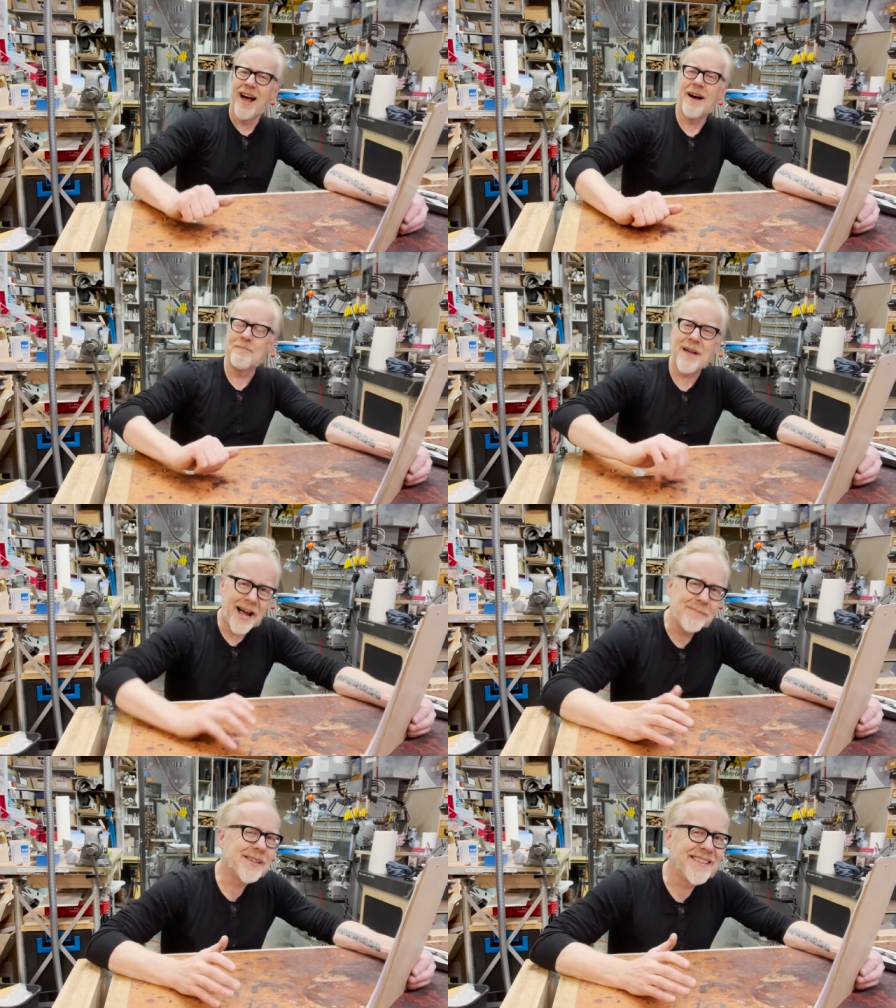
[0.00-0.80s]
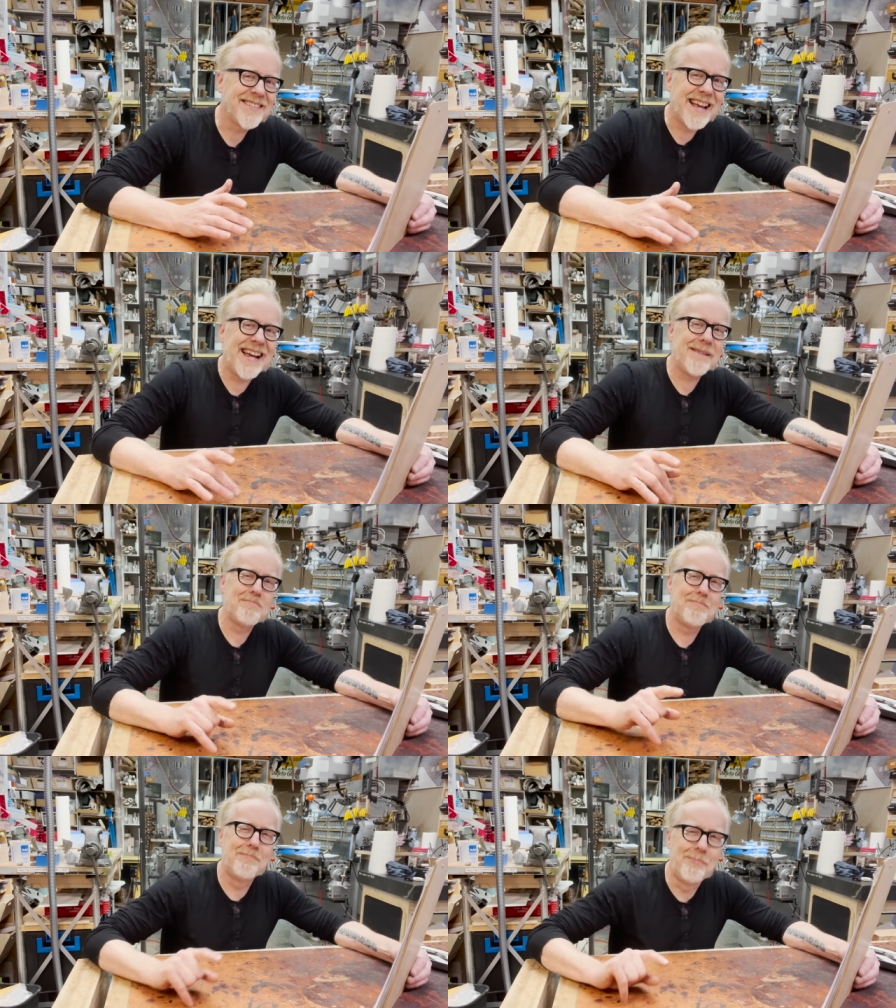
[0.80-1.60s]
Um, I'm going to say
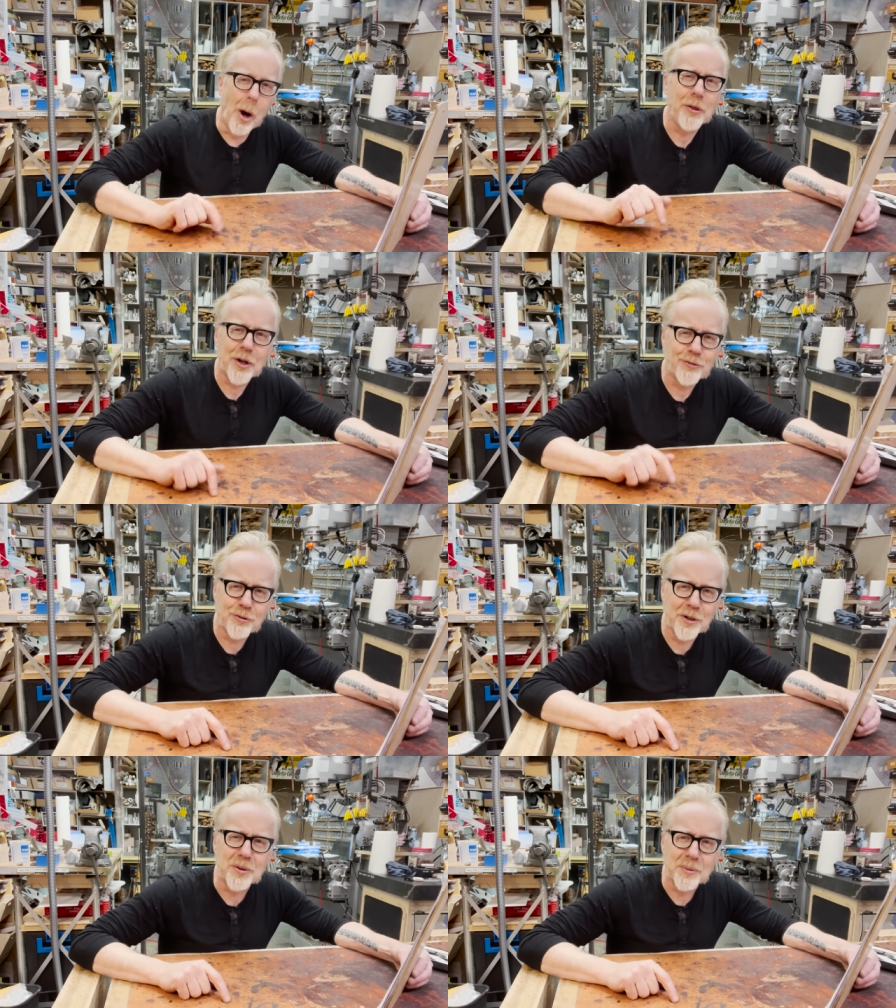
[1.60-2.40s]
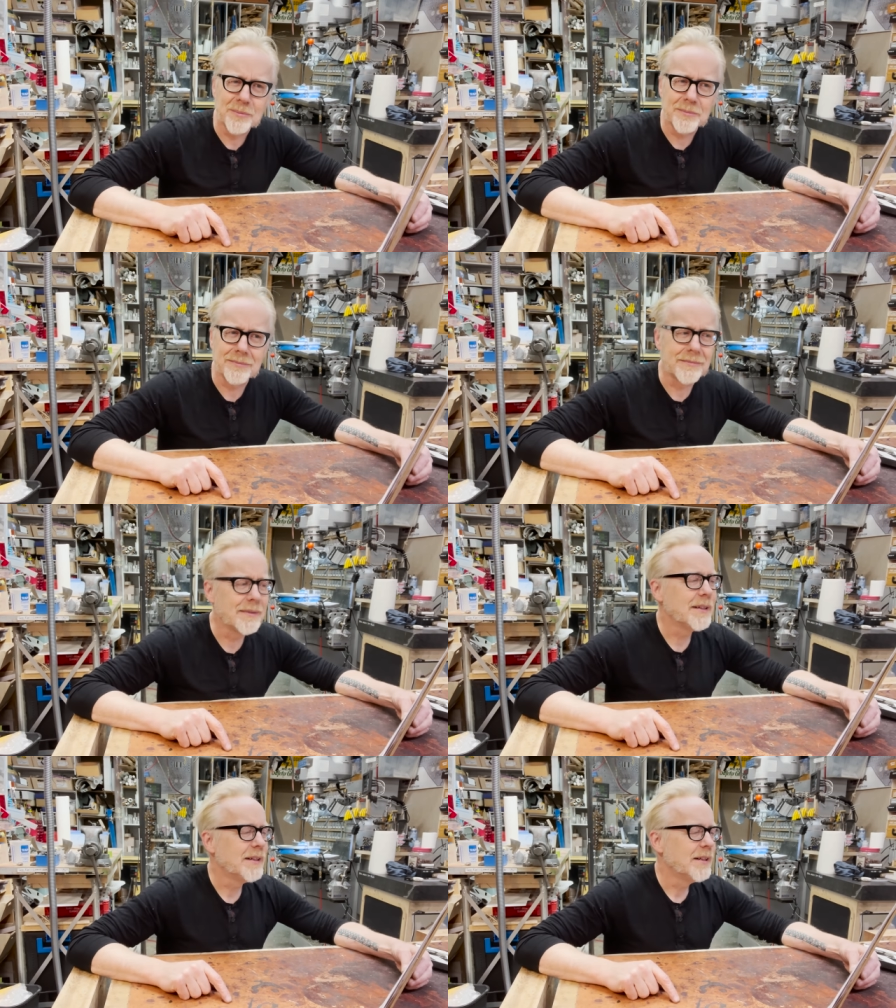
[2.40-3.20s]
both are true.
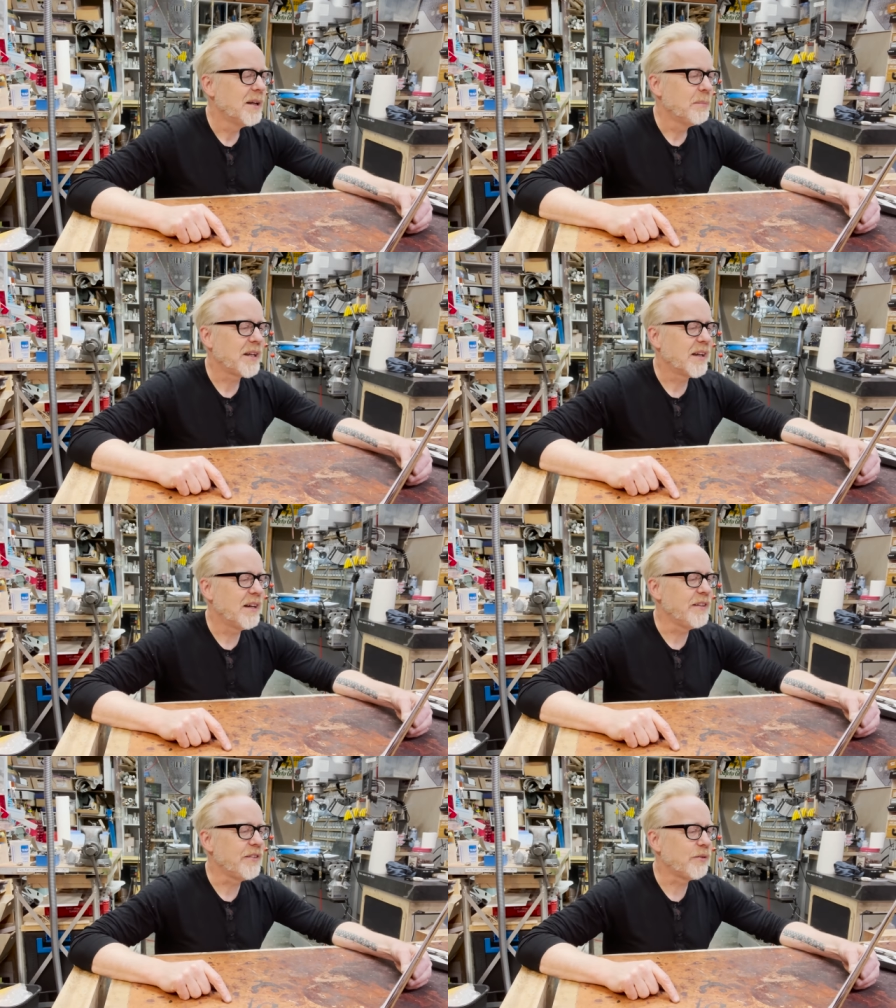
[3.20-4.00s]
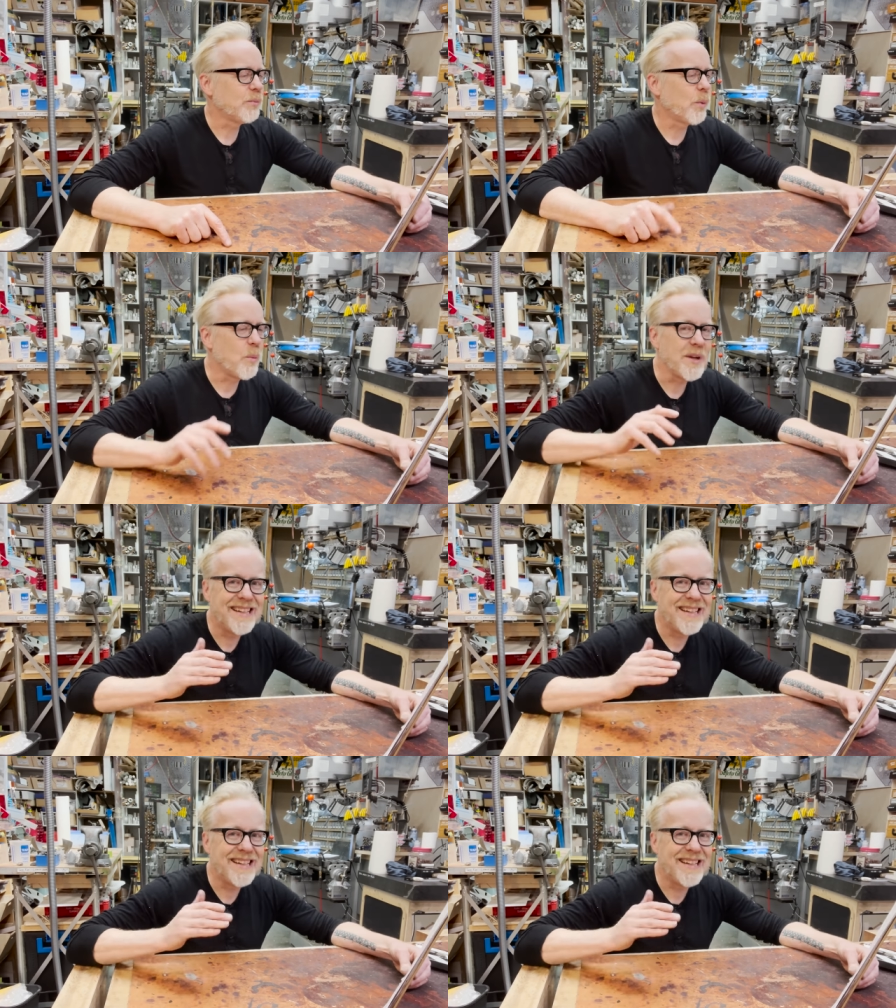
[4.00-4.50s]
Because what we